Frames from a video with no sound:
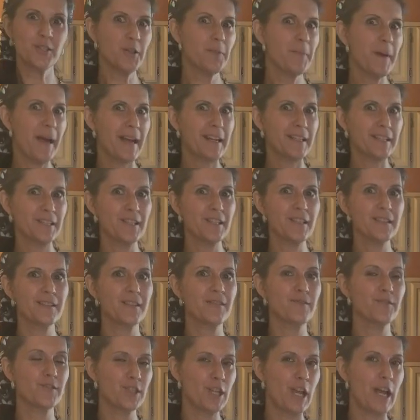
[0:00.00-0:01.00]
2 packages
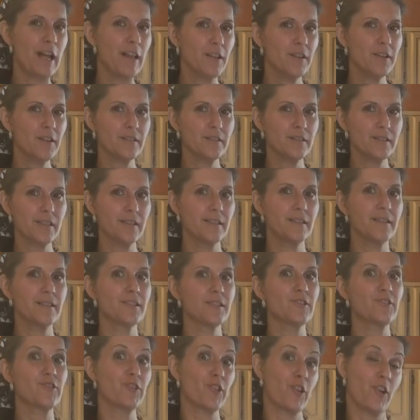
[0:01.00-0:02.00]
of gelatin
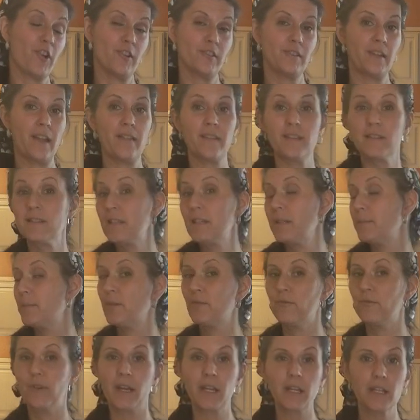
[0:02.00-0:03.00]
dessert. Now this can
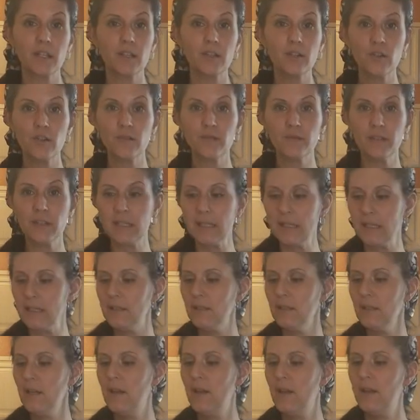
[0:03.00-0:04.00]
be regular or
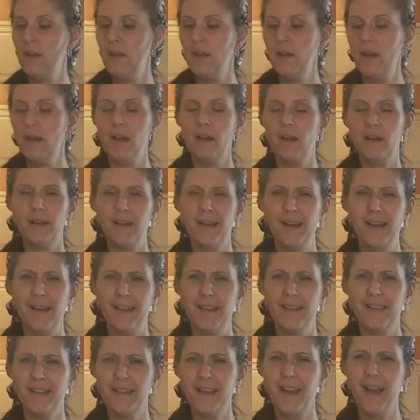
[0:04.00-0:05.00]
vegan.
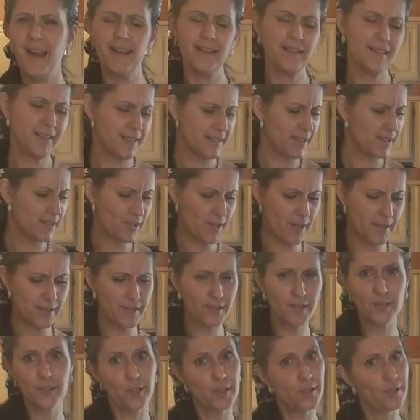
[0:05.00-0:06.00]
I highly
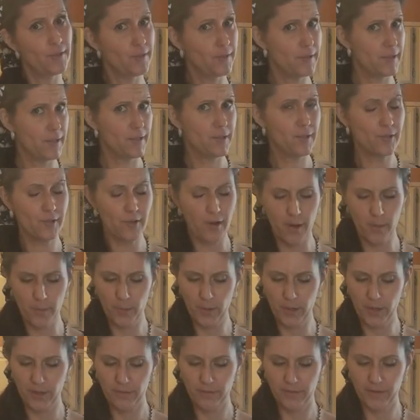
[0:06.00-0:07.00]
suggest you choose the
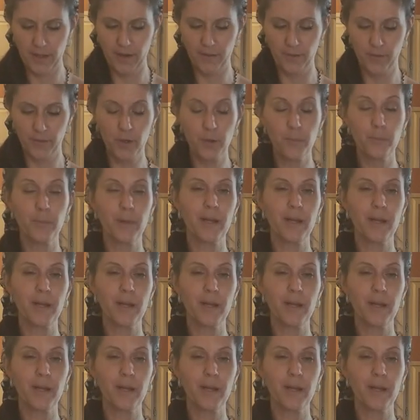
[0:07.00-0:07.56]
strawberry flavor,